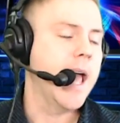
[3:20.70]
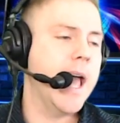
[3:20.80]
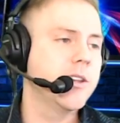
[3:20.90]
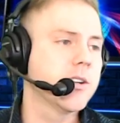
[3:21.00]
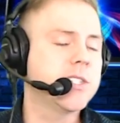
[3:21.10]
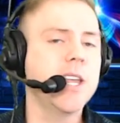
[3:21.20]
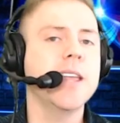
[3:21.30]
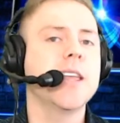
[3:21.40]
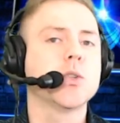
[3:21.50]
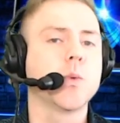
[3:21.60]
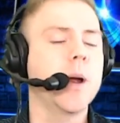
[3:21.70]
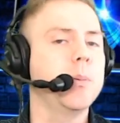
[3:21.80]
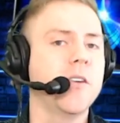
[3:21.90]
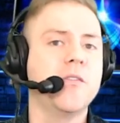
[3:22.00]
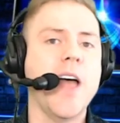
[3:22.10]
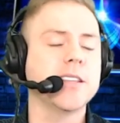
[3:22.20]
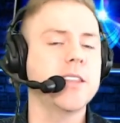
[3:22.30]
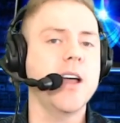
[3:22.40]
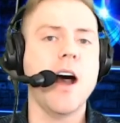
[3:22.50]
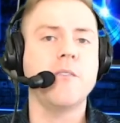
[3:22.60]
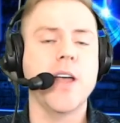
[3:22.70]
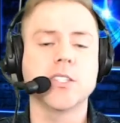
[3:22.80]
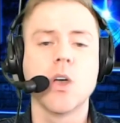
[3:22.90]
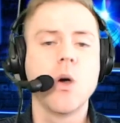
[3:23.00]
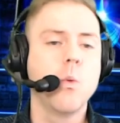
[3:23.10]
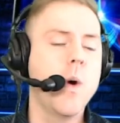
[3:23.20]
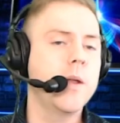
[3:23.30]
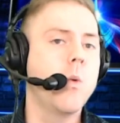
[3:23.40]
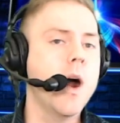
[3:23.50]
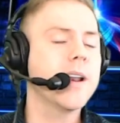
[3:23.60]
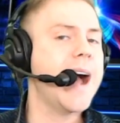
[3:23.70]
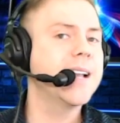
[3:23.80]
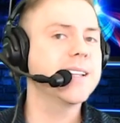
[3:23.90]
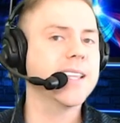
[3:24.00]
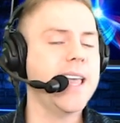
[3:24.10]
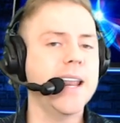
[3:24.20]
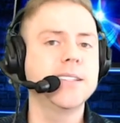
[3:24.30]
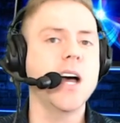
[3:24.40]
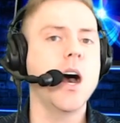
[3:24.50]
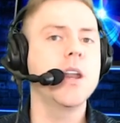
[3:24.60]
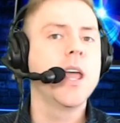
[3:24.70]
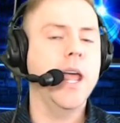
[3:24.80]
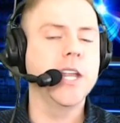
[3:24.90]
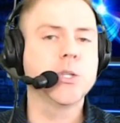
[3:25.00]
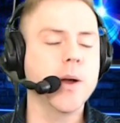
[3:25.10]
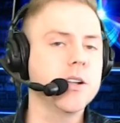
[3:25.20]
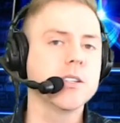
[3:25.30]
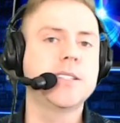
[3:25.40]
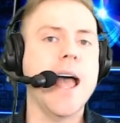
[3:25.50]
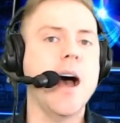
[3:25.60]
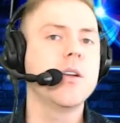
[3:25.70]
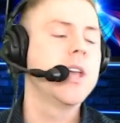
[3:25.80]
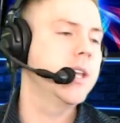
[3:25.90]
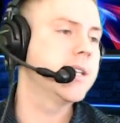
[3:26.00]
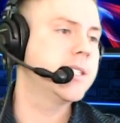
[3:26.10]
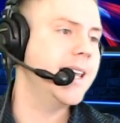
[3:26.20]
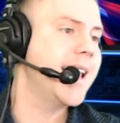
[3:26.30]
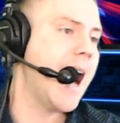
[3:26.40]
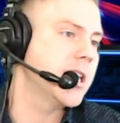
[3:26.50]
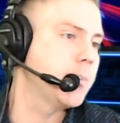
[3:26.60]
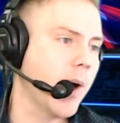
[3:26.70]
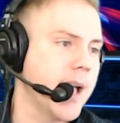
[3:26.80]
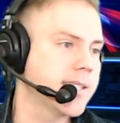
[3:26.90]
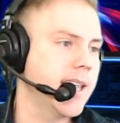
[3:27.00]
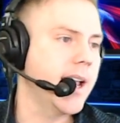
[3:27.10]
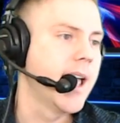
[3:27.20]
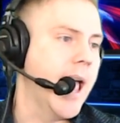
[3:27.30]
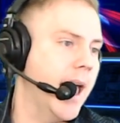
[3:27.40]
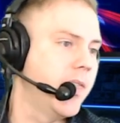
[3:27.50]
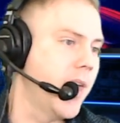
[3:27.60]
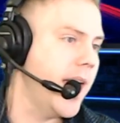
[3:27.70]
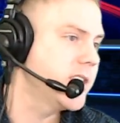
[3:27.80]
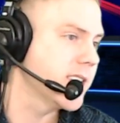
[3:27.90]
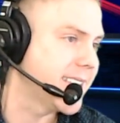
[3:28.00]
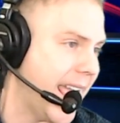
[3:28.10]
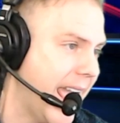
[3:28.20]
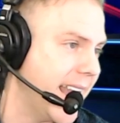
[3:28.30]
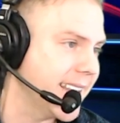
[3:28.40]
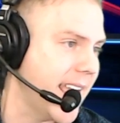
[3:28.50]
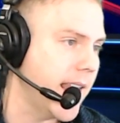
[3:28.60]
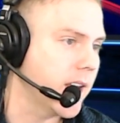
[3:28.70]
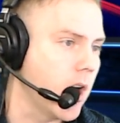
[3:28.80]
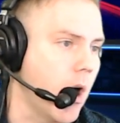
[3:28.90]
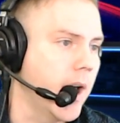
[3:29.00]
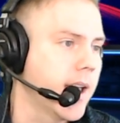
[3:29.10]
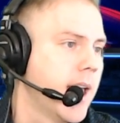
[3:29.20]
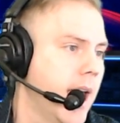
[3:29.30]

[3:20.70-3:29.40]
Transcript: and you're seeing this ripple effect in the offense. When one guy doesn't get it done, it trickles down. You see guys pressing, and they just can't get it going.